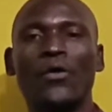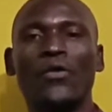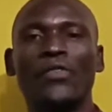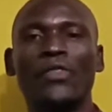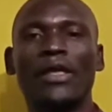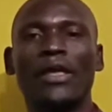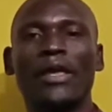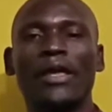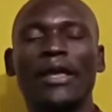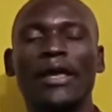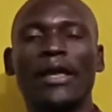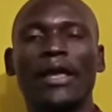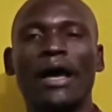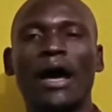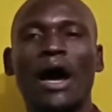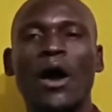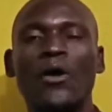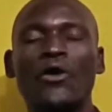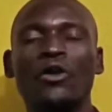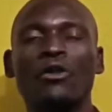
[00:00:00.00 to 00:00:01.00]
the,
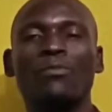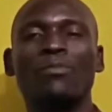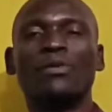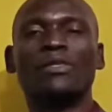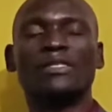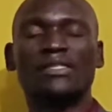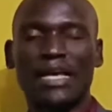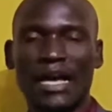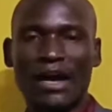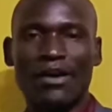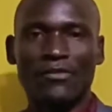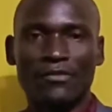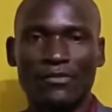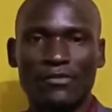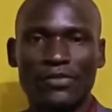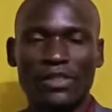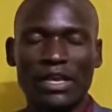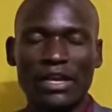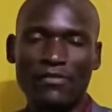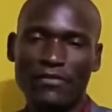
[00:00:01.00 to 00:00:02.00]
how it will preserve
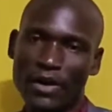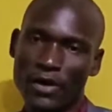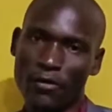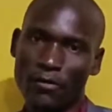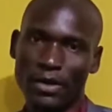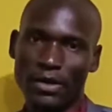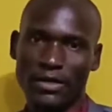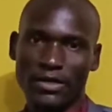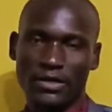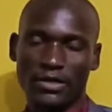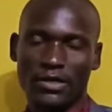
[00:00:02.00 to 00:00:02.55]
the environment.